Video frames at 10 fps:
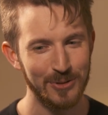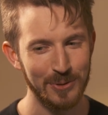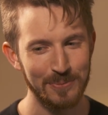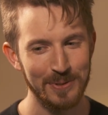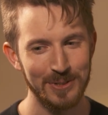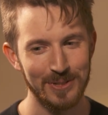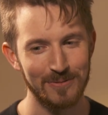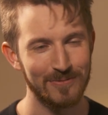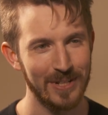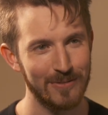so what's been
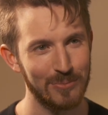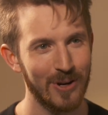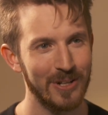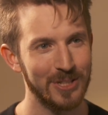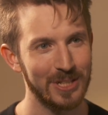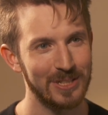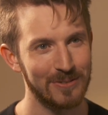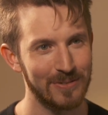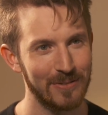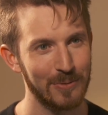your favorite project
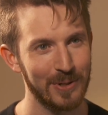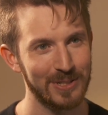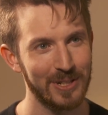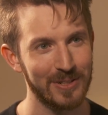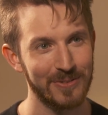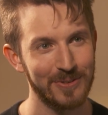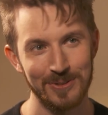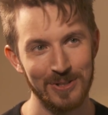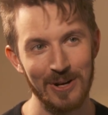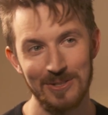you've ever worked on, or
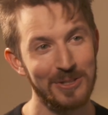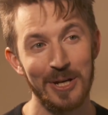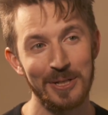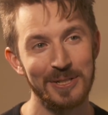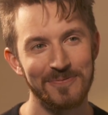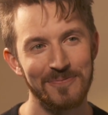is it always like